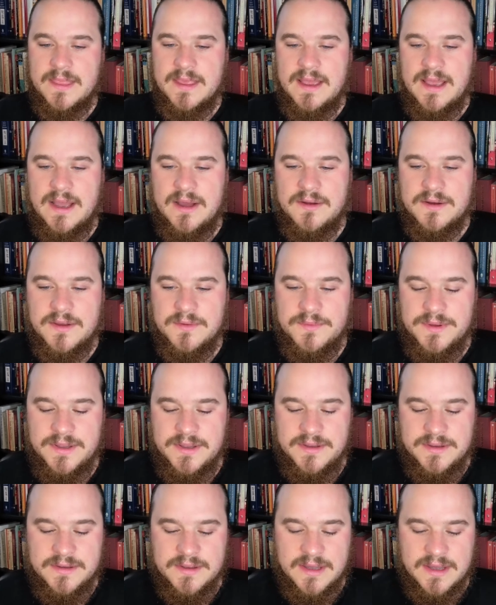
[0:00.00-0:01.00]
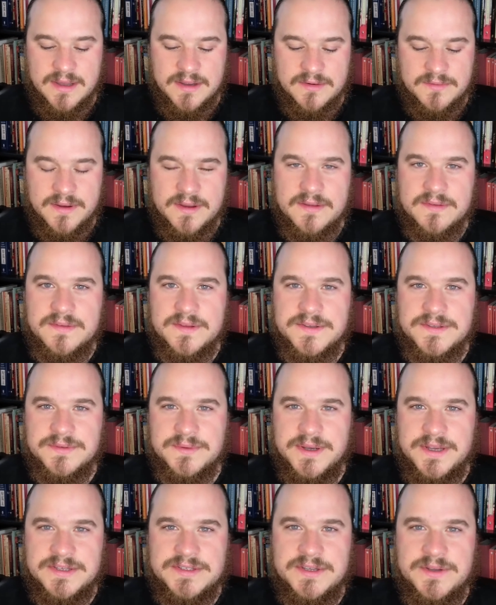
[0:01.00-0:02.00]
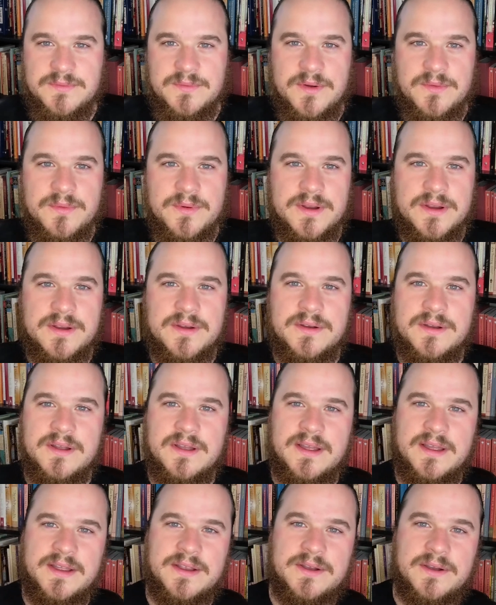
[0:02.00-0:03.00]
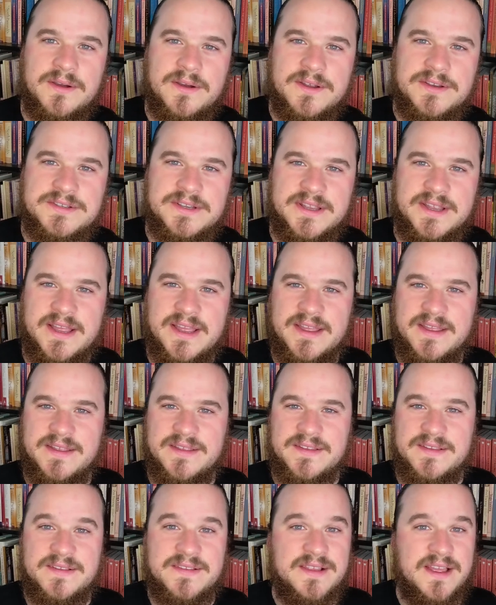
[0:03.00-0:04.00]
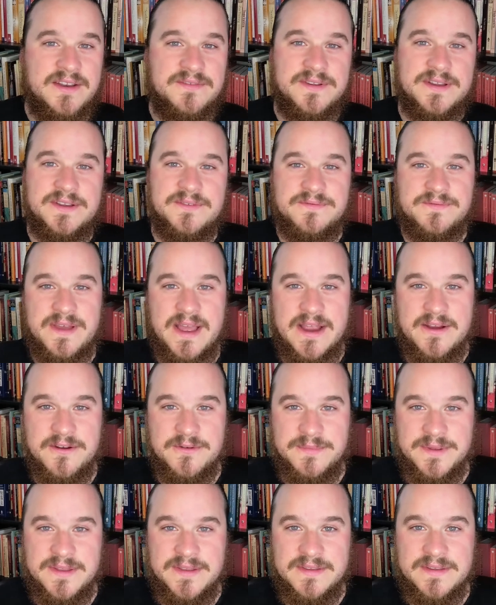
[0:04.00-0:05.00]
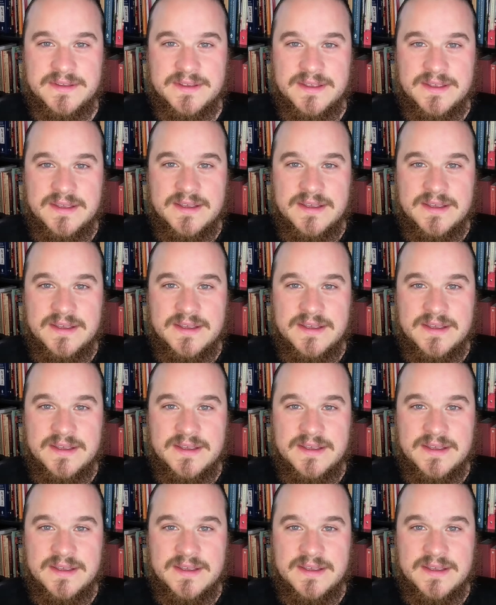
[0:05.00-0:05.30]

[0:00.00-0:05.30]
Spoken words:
how can we create a situation where we're encouraging a sattvic environment